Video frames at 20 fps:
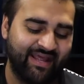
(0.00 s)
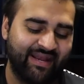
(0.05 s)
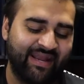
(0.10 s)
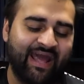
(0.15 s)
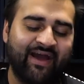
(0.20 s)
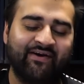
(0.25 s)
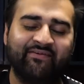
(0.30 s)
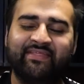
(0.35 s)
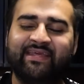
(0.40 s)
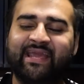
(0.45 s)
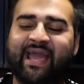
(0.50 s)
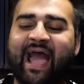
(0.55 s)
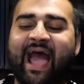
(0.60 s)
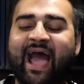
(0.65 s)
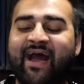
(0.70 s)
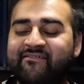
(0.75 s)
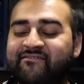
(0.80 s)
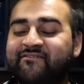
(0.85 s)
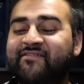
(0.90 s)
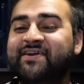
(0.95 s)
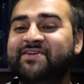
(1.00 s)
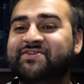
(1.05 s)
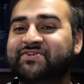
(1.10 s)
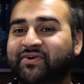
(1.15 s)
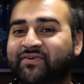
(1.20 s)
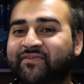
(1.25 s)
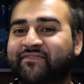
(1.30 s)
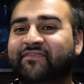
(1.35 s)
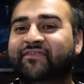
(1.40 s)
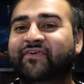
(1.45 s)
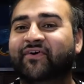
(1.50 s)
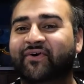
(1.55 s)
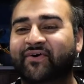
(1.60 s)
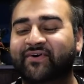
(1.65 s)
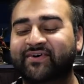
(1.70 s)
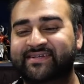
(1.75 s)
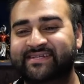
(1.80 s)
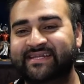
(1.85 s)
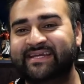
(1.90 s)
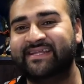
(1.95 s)
Now the average on
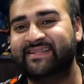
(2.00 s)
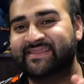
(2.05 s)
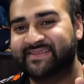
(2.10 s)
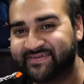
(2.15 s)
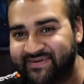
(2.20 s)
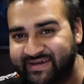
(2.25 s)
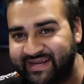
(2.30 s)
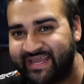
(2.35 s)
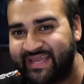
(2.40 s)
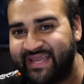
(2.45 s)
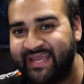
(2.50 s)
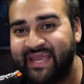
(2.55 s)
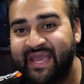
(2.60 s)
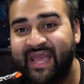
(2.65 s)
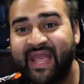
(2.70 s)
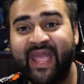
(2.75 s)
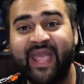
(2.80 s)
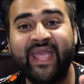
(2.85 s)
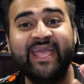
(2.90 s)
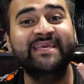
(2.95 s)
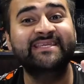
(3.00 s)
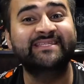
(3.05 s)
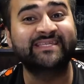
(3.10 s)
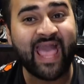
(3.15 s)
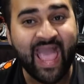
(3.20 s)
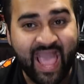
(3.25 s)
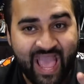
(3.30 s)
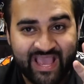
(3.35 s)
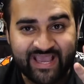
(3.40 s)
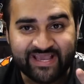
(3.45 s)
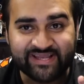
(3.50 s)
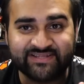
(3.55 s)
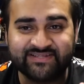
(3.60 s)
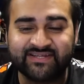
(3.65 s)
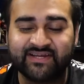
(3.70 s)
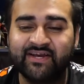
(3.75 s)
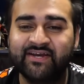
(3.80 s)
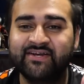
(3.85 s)
4d3 is 8.